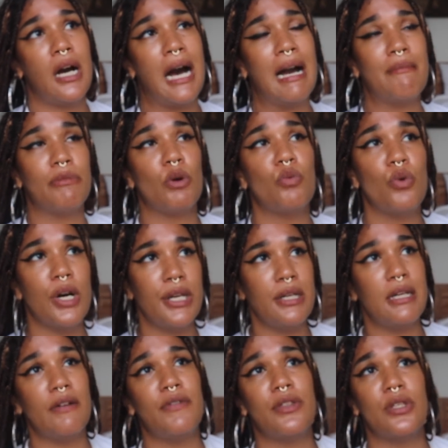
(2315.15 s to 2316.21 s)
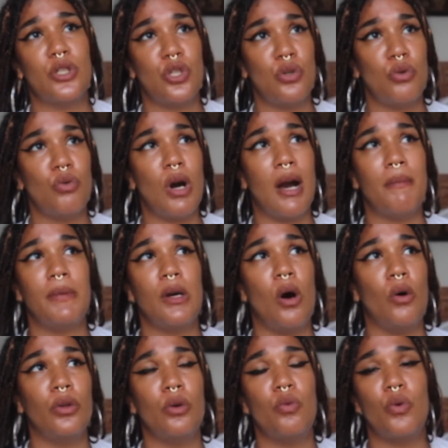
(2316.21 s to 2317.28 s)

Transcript: I'm the one, never the two. I'm the only